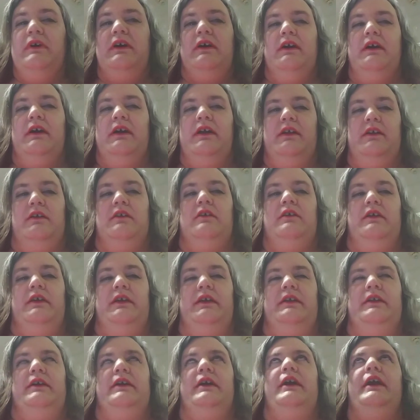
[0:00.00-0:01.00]
ire,
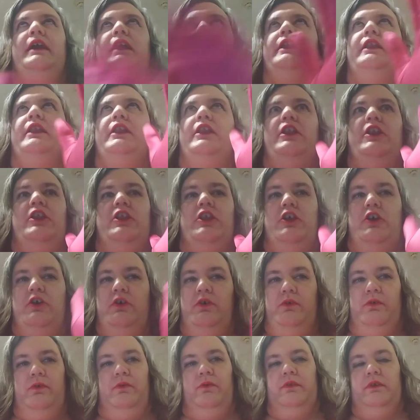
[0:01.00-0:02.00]
and I
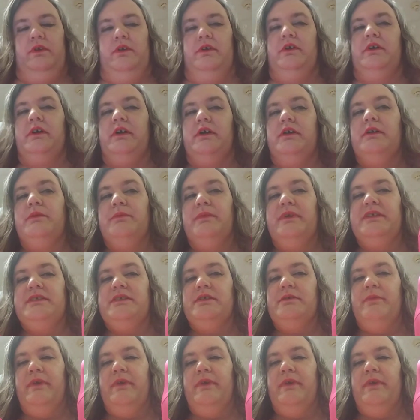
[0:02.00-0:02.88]
know there are going to be some